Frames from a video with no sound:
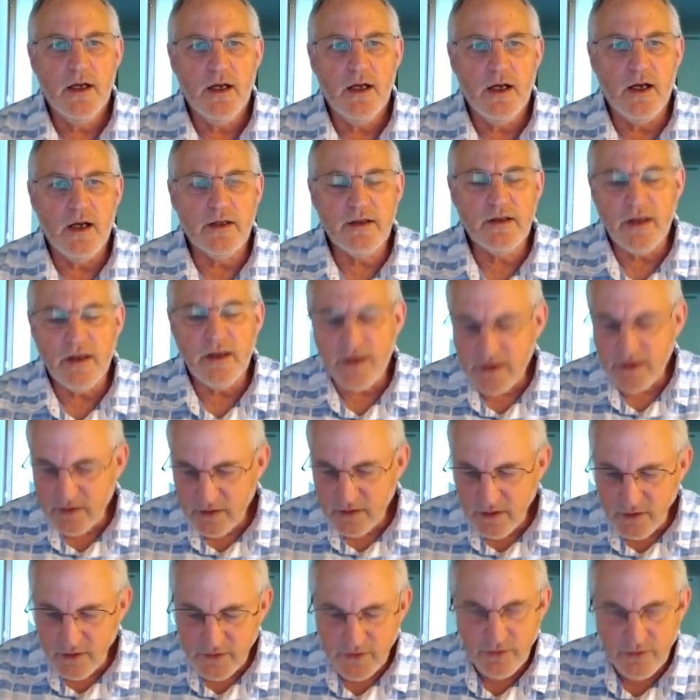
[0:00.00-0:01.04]
I'd like
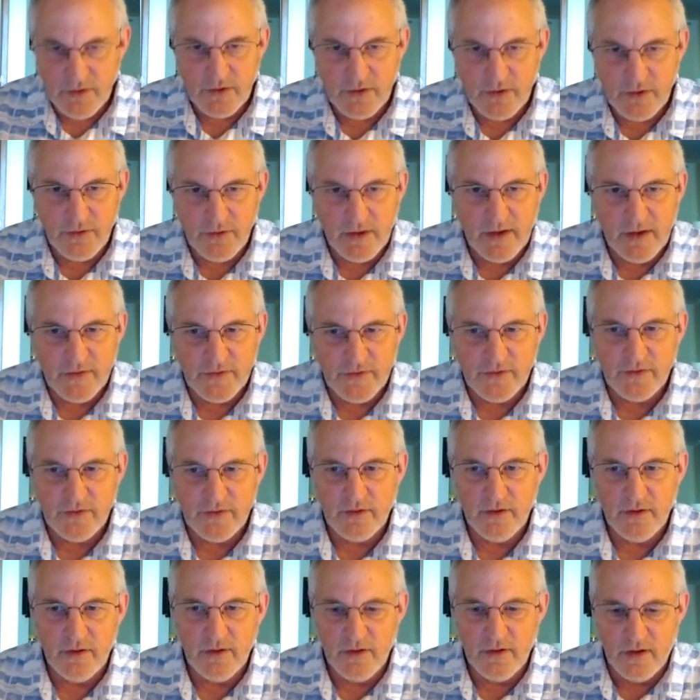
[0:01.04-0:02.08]
you to address,
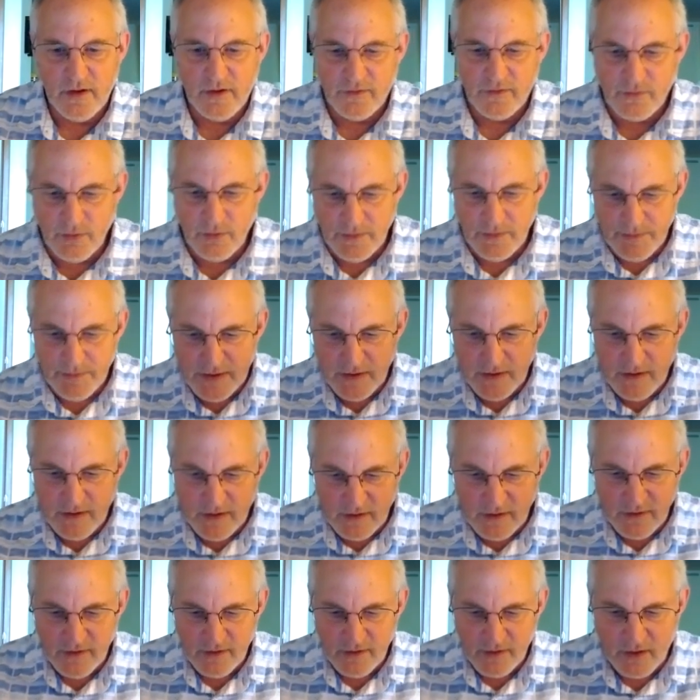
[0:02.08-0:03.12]
as we
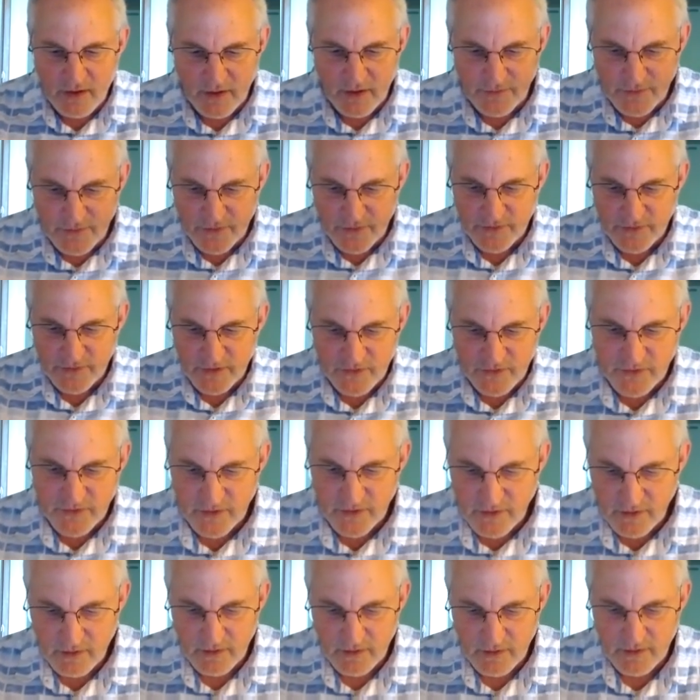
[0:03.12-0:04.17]
begin the
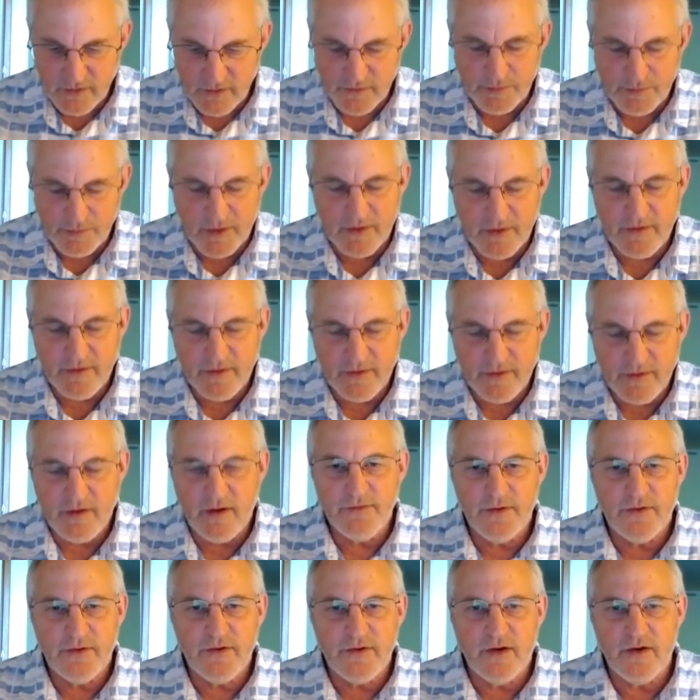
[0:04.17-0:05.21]
conversation, this part of the
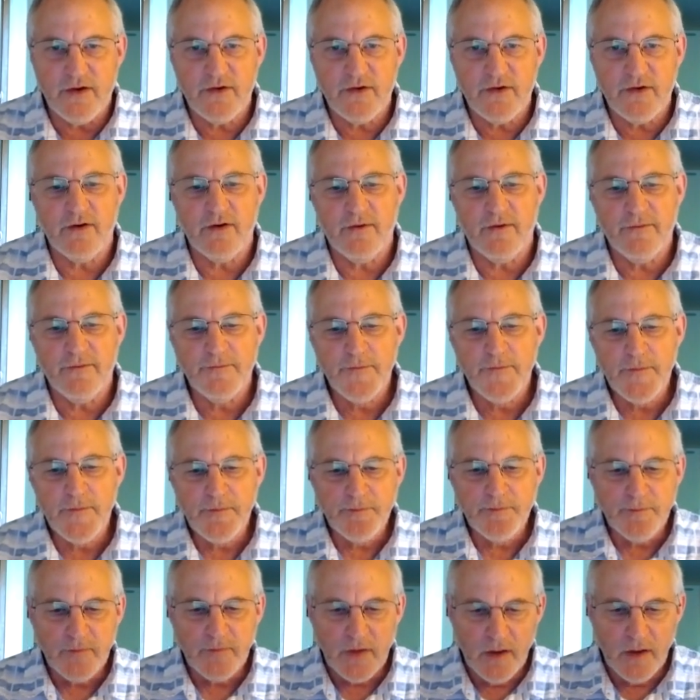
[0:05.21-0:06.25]
conversation,
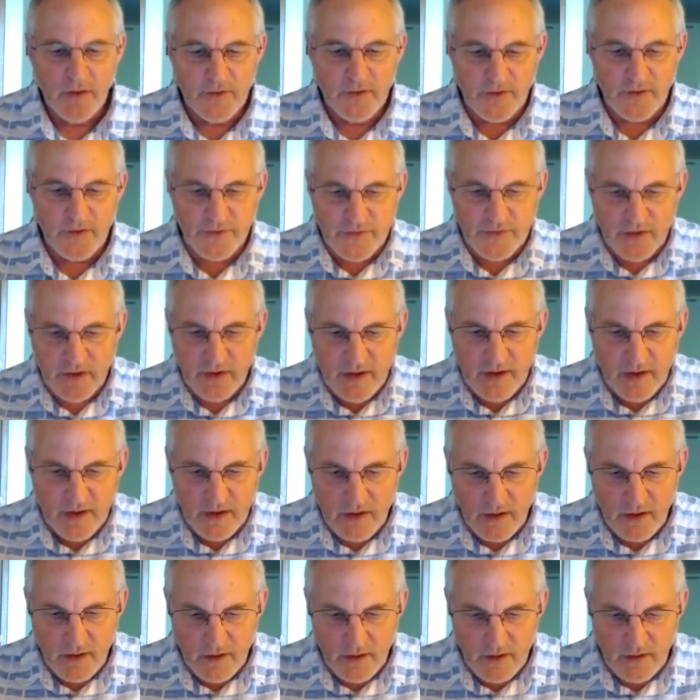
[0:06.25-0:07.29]
just to
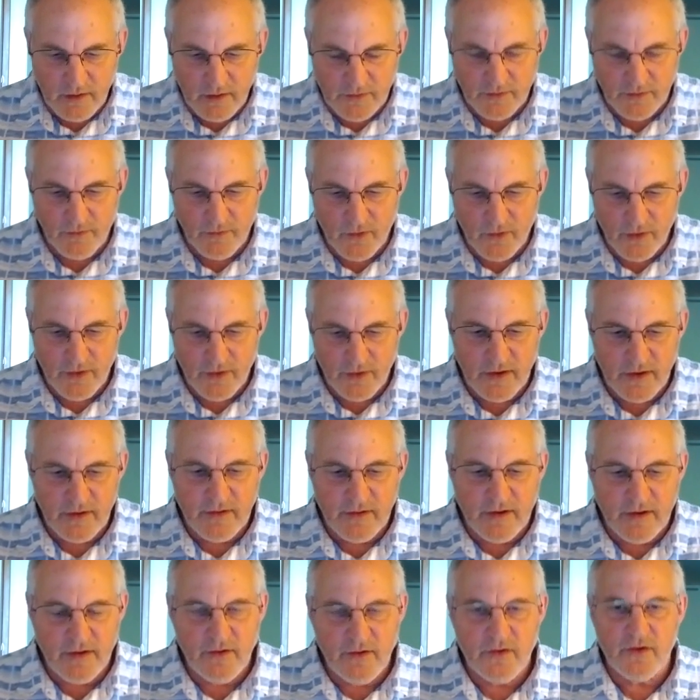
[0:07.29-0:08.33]
get some
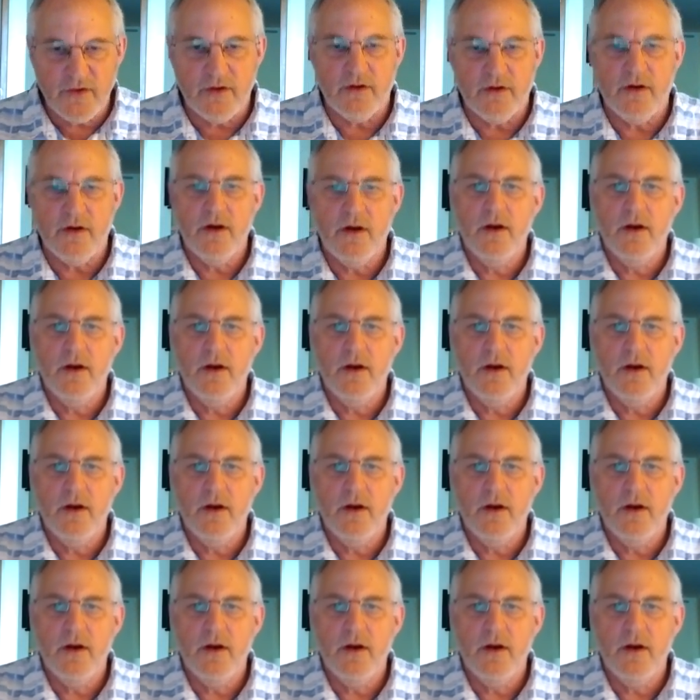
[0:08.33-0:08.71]
orientation.